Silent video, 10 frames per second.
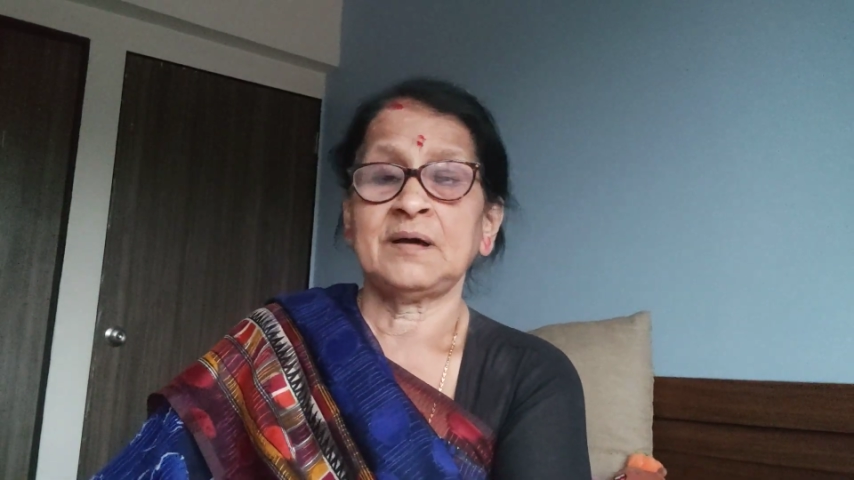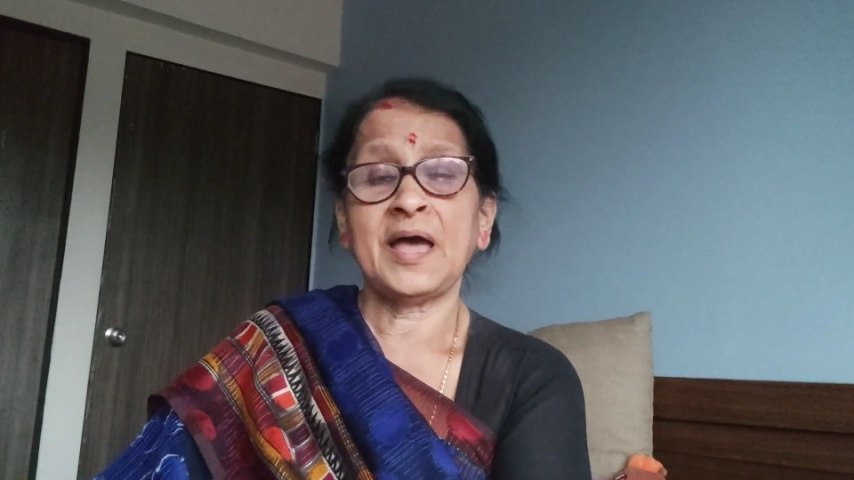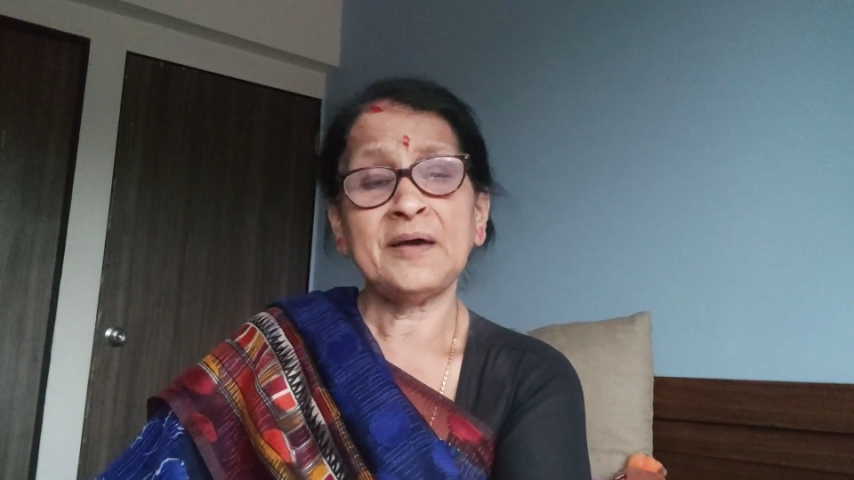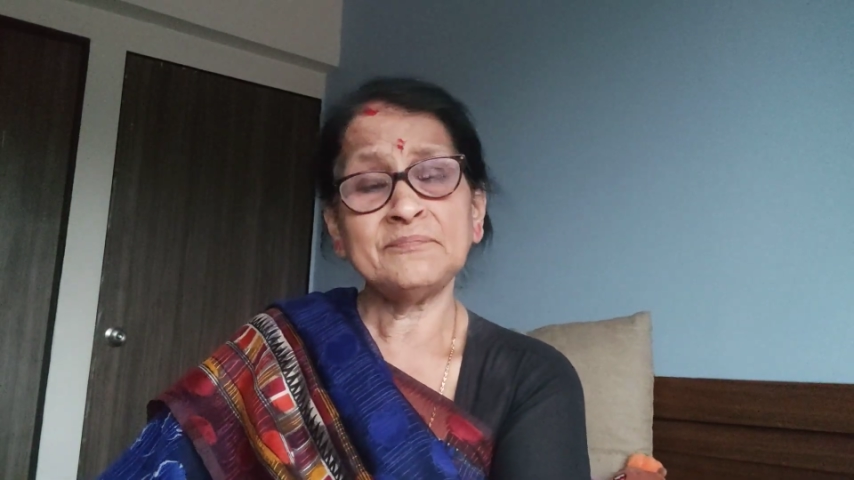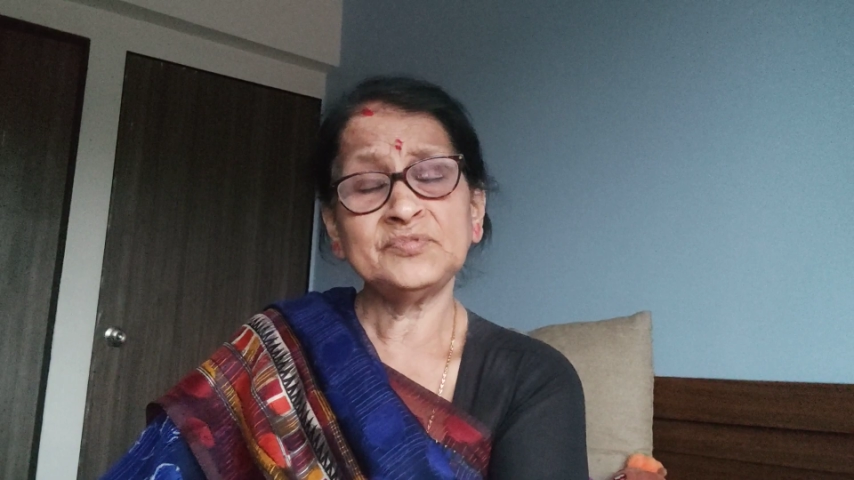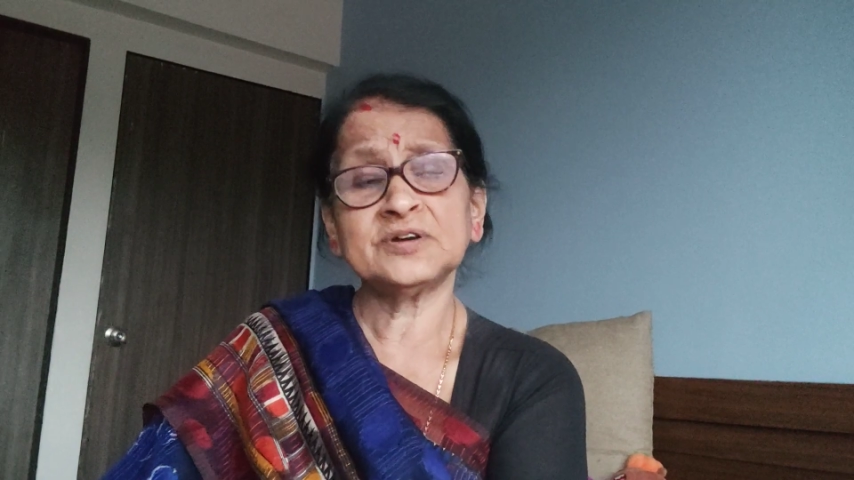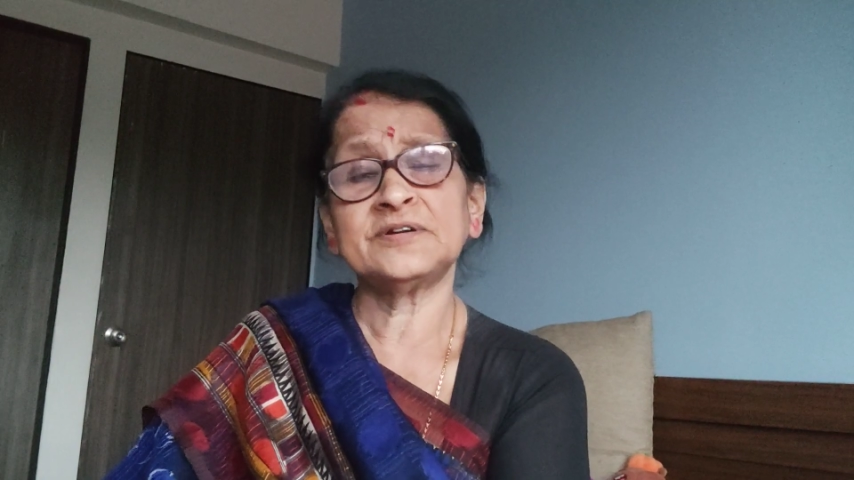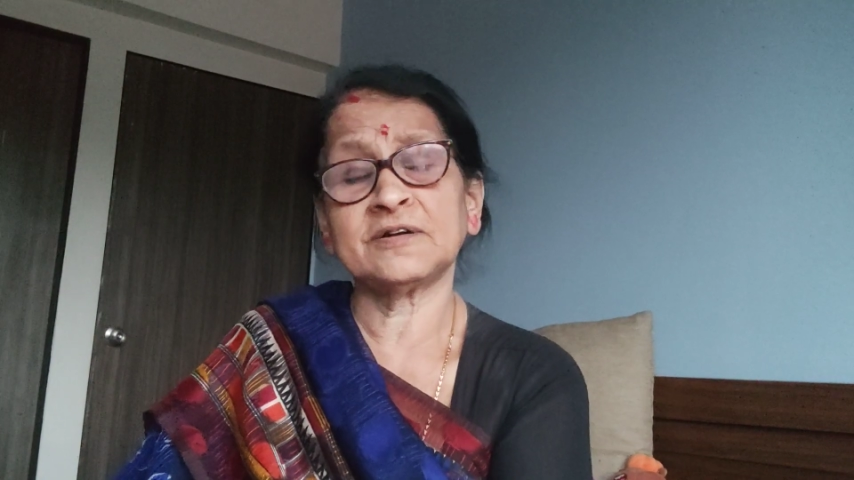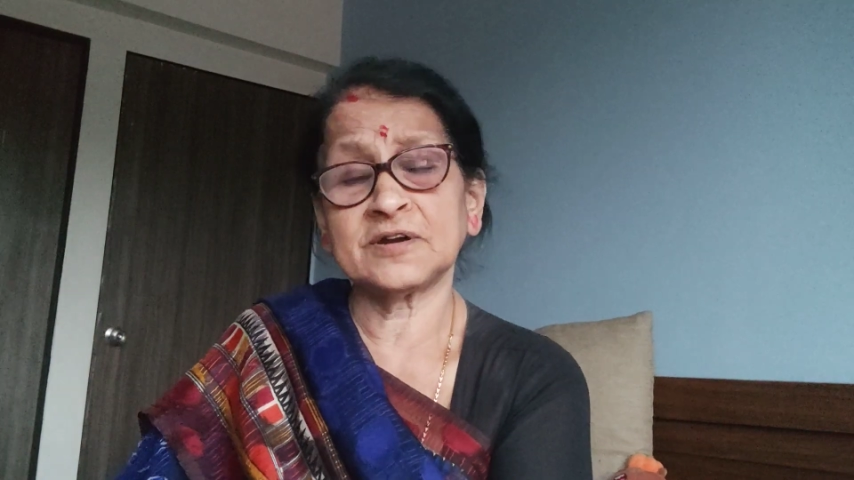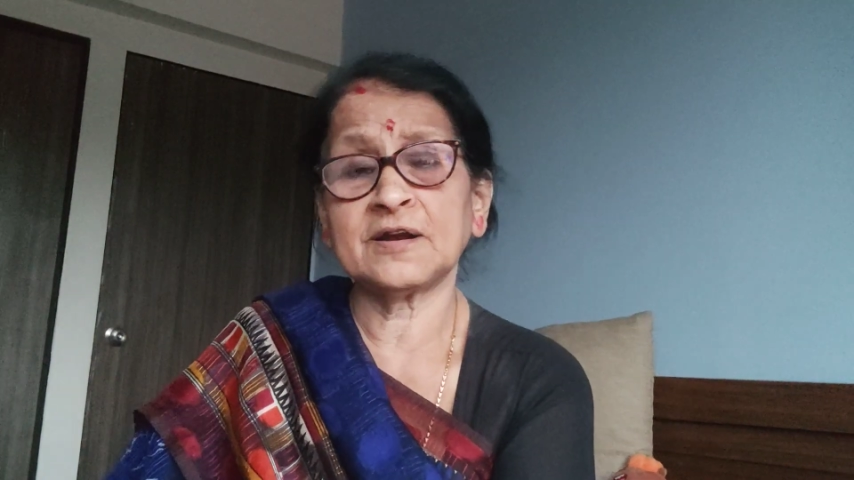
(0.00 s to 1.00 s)
I am the
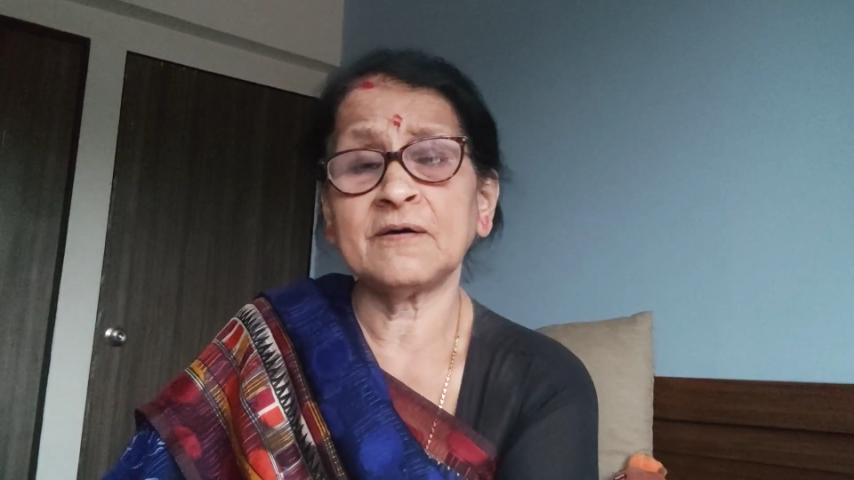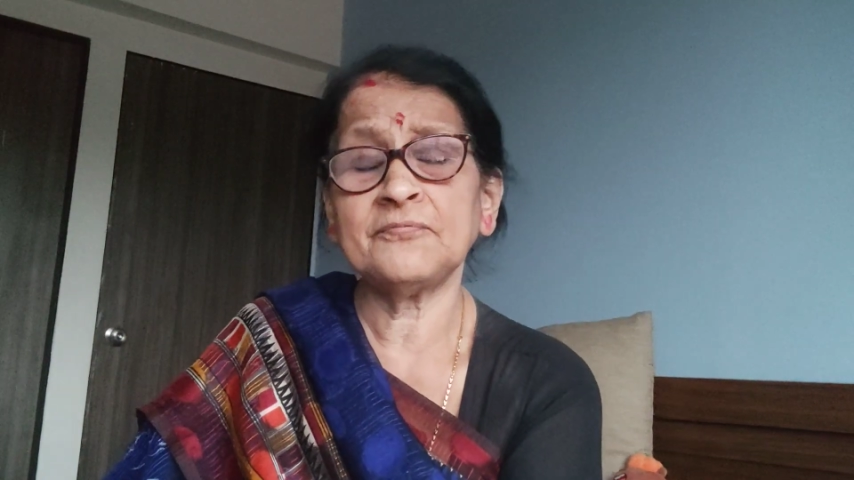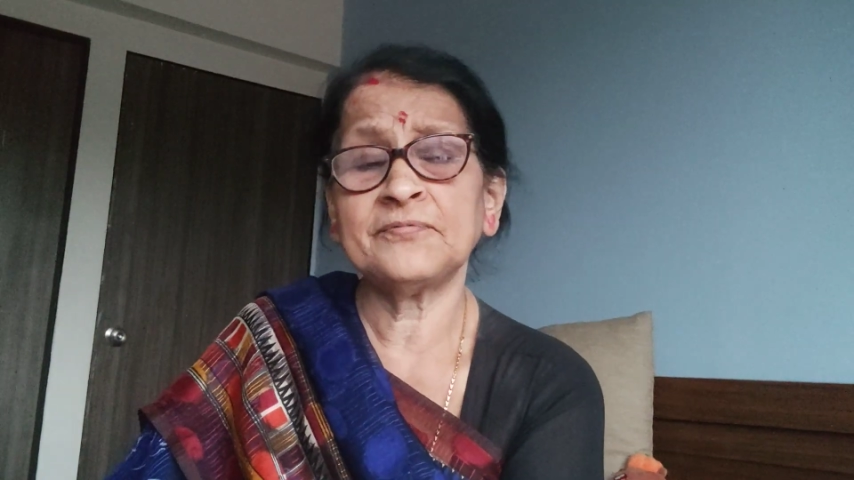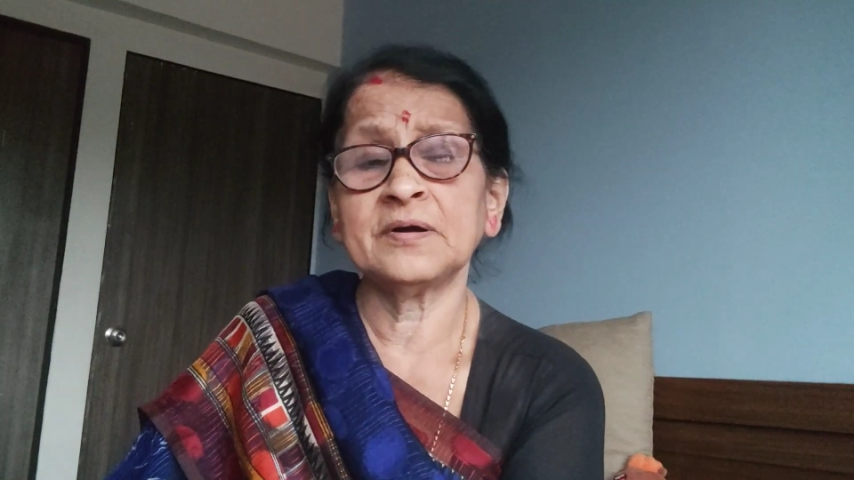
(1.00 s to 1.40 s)
daughter of